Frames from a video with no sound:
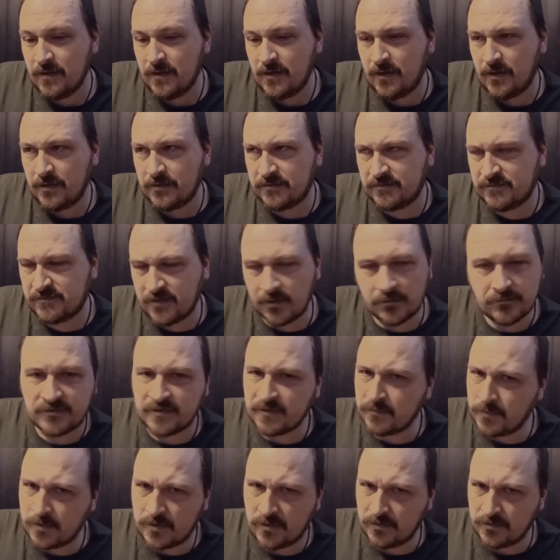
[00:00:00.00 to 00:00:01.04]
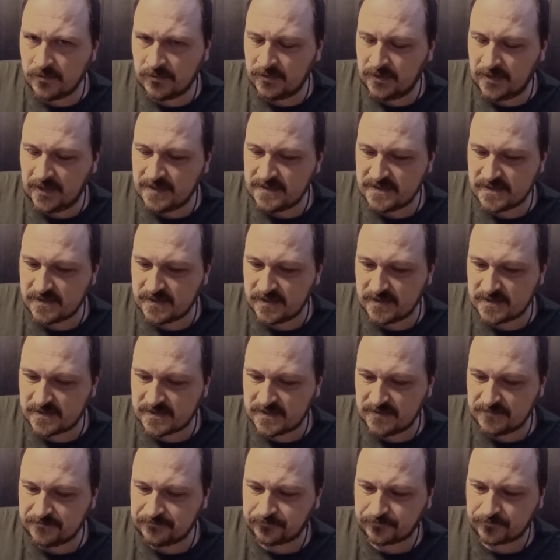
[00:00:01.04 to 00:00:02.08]
Don't think we've got it on Laserdisc.
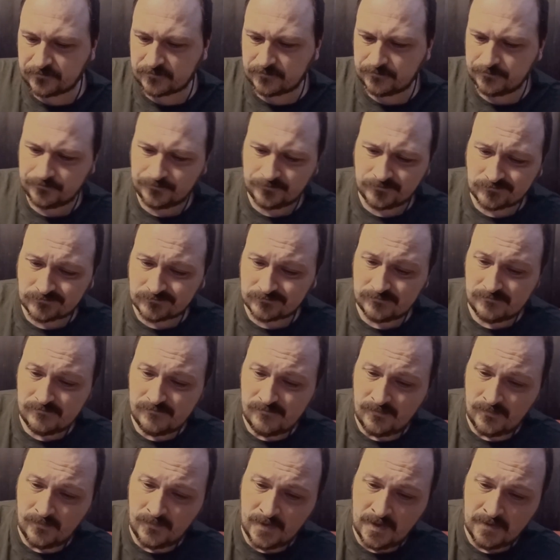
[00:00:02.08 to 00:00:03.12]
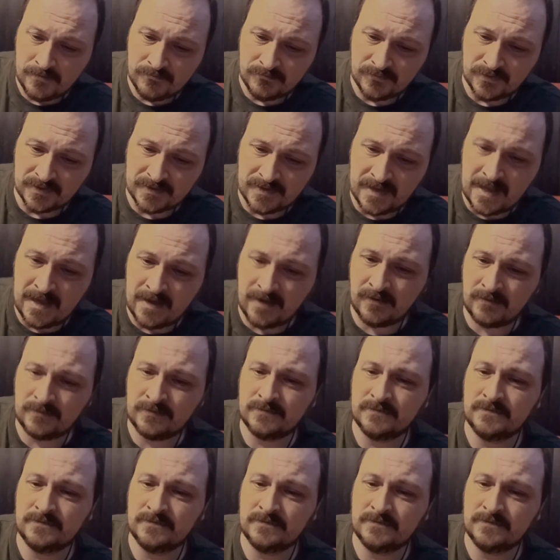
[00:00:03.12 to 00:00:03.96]
But now,